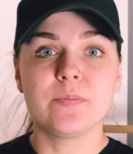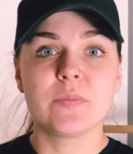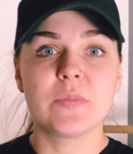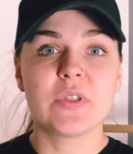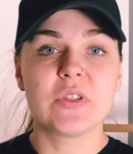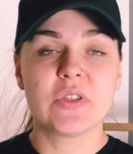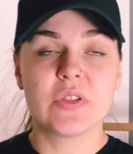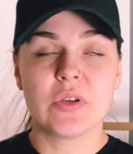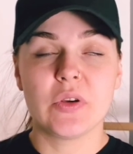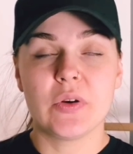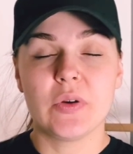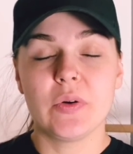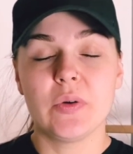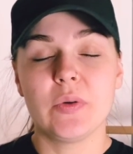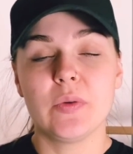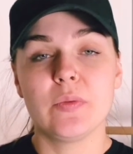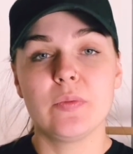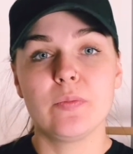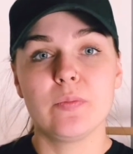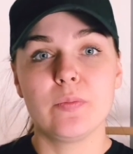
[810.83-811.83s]

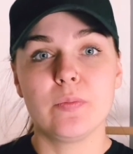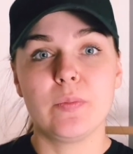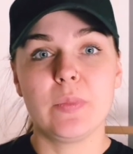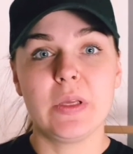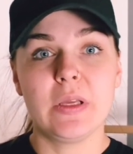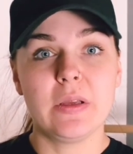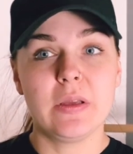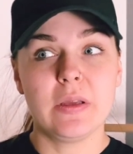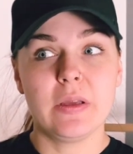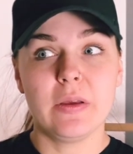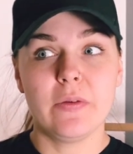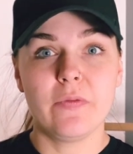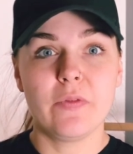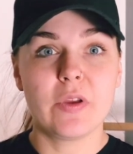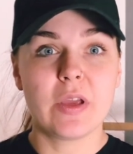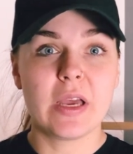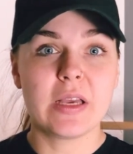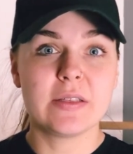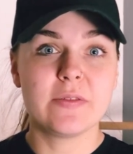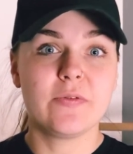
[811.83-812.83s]
So if you
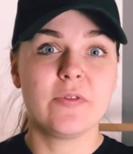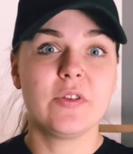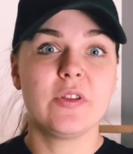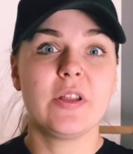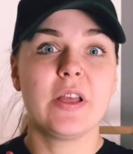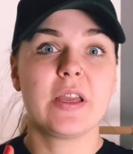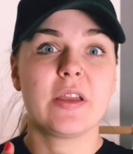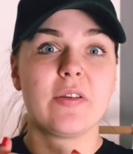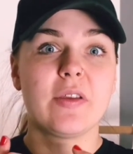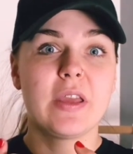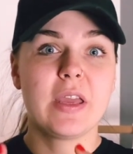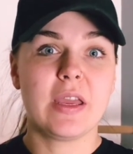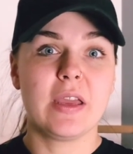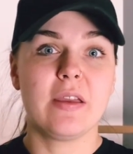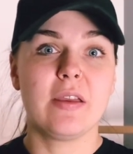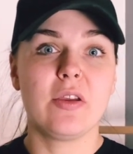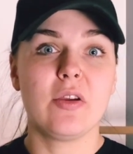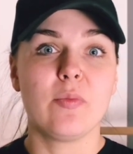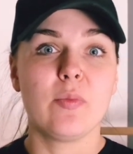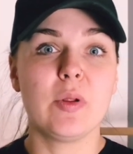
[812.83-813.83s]
guys feel like, okay,
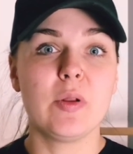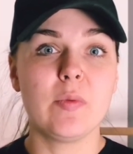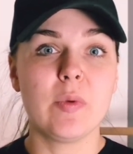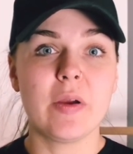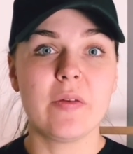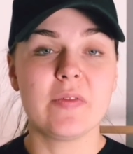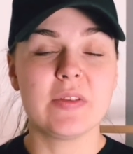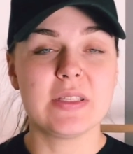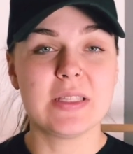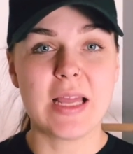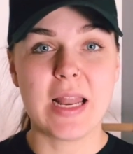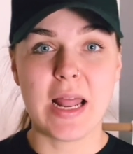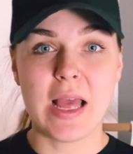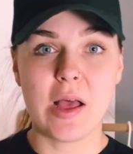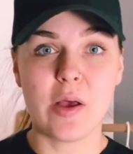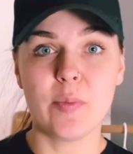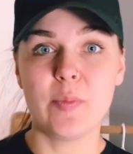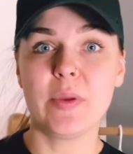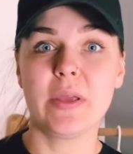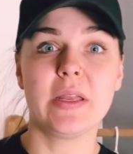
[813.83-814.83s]
your midwife is not
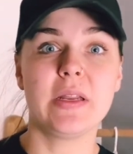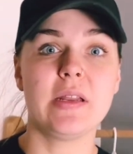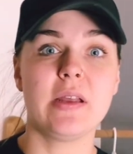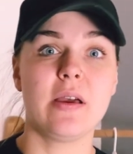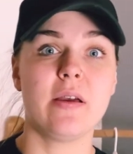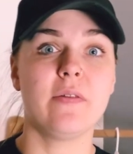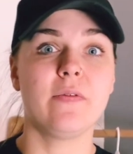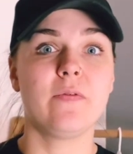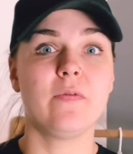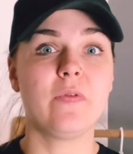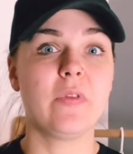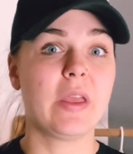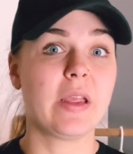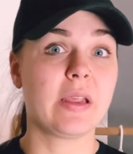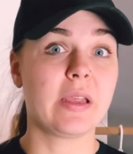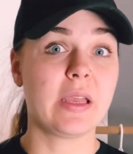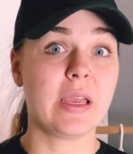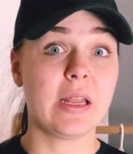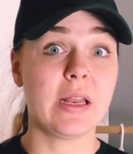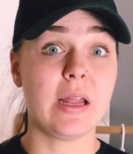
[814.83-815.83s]
helping enough,
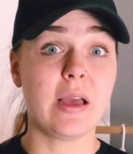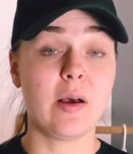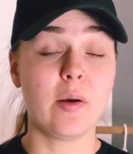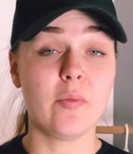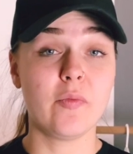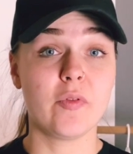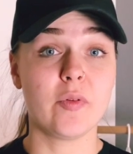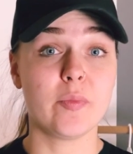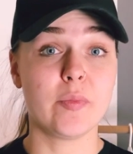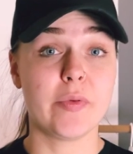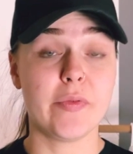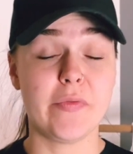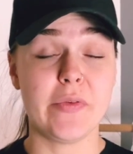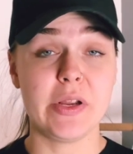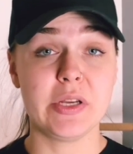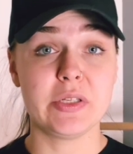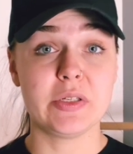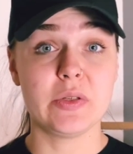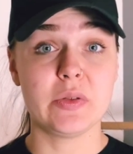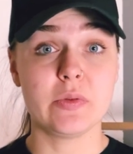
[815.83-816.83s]
then get help from
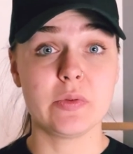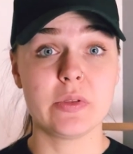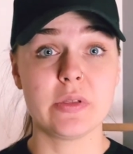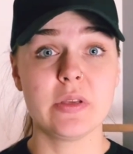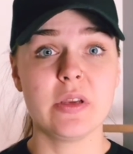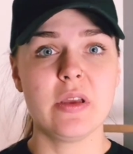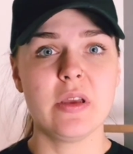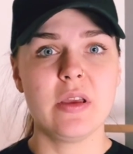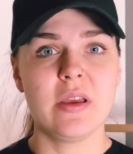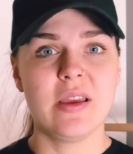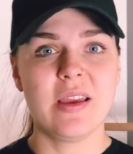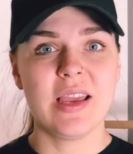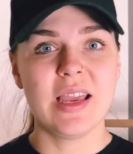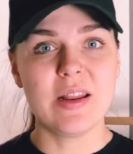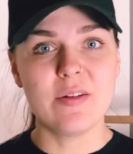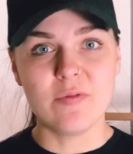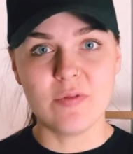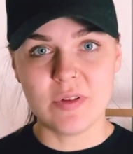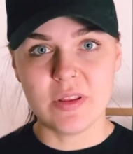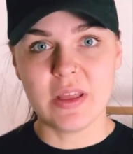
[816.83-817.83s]
professionals.
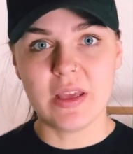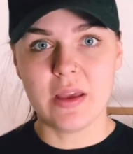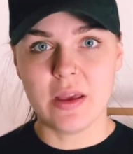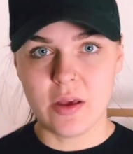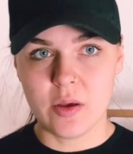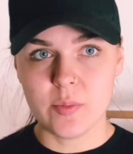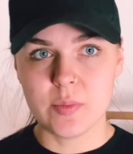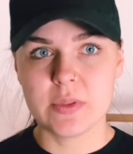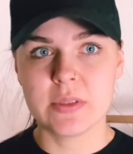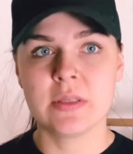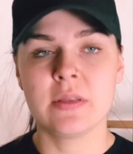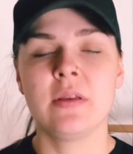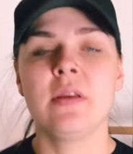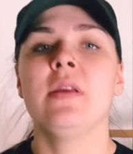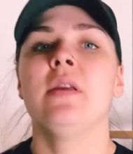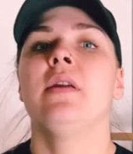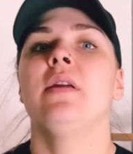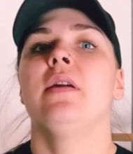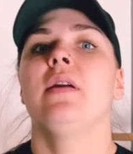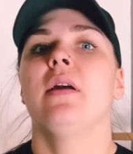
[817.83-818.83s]
It really helps.
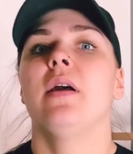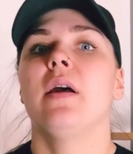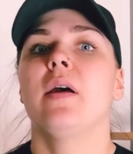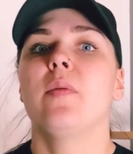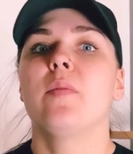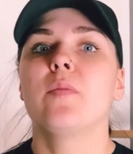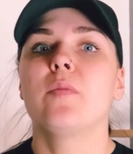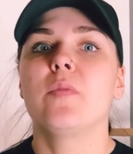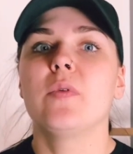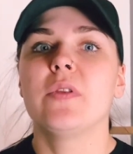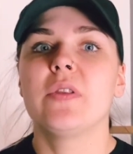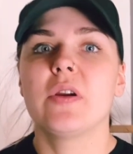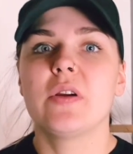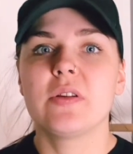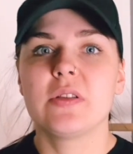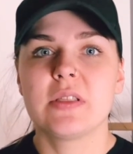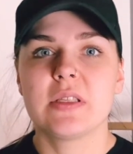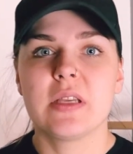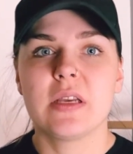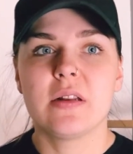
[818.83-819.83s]
With our
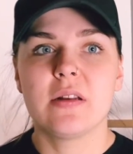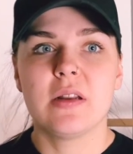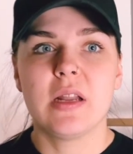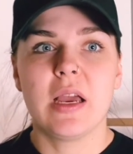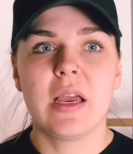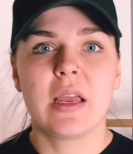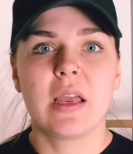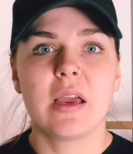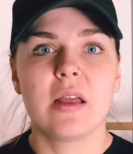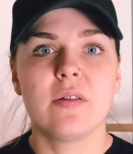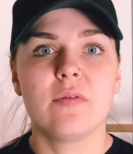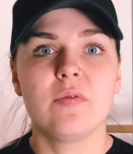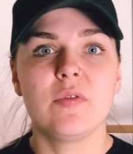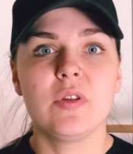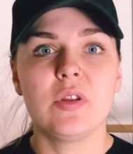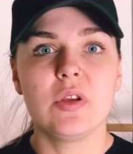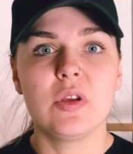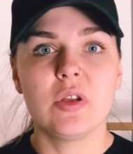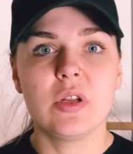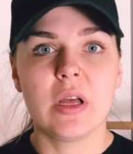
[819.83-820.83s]
son, I got
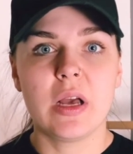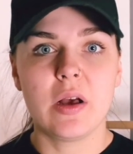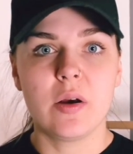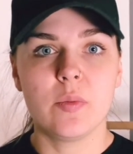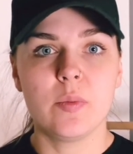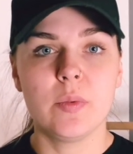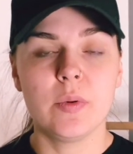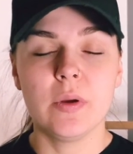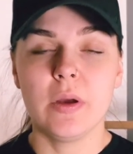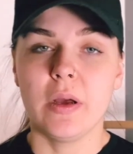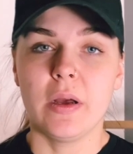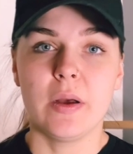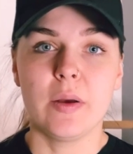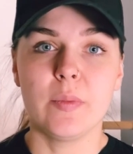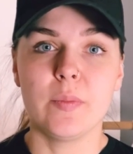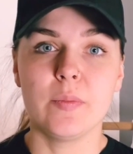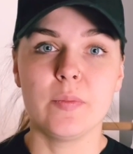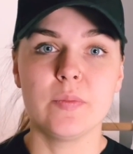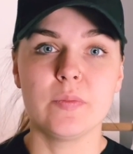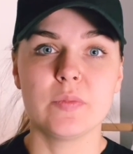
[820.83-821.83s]
really good help.
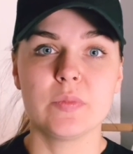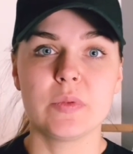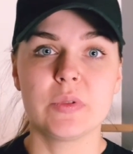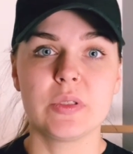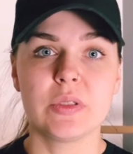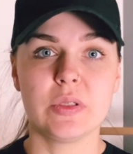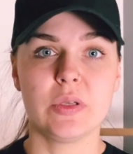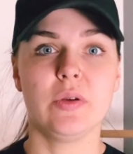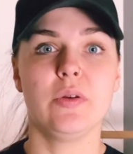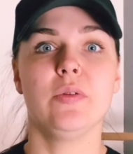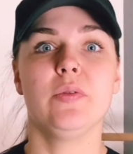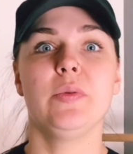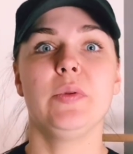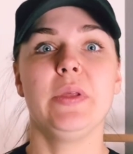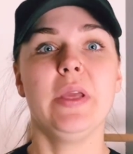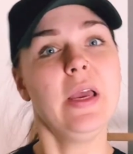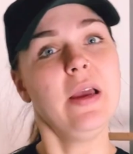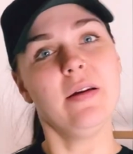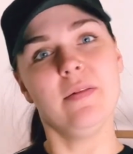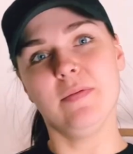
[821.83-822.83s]
So
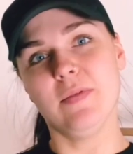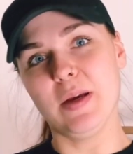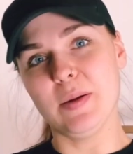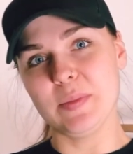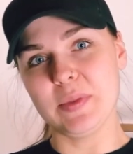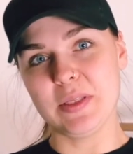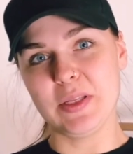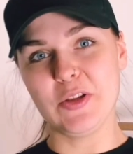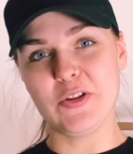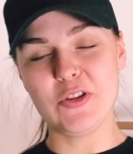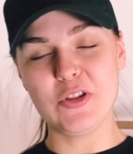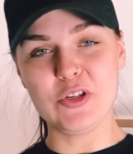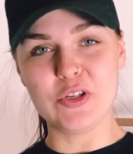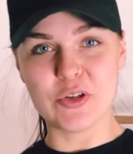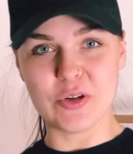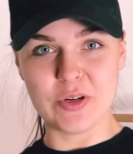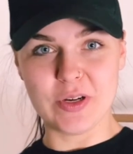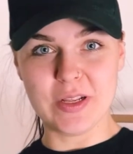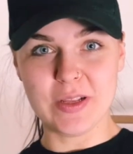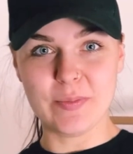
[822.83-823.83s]
yeah, I'm still on the
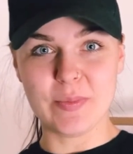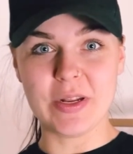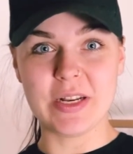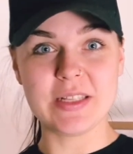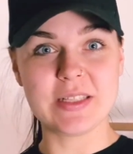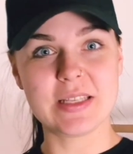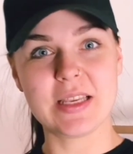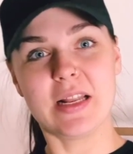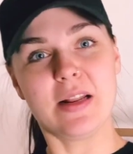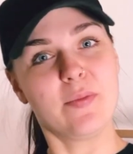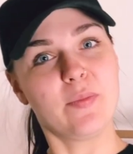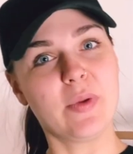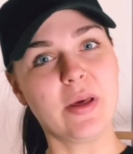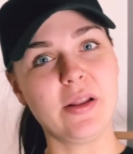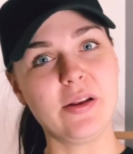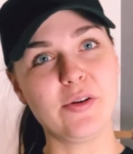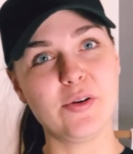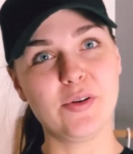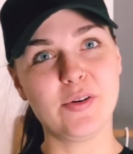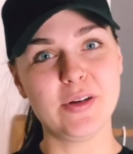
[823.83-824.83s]
journey, but it's getting
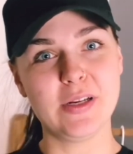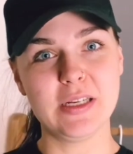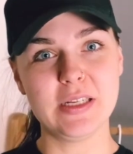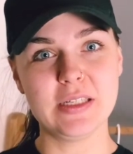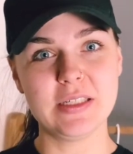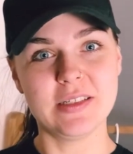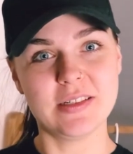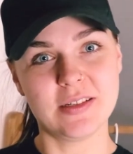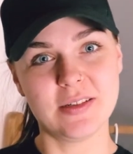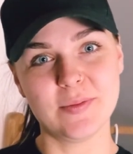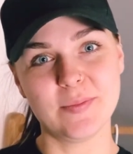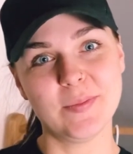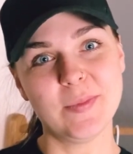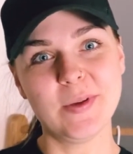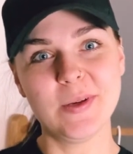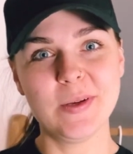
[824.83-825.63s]
better, and I'm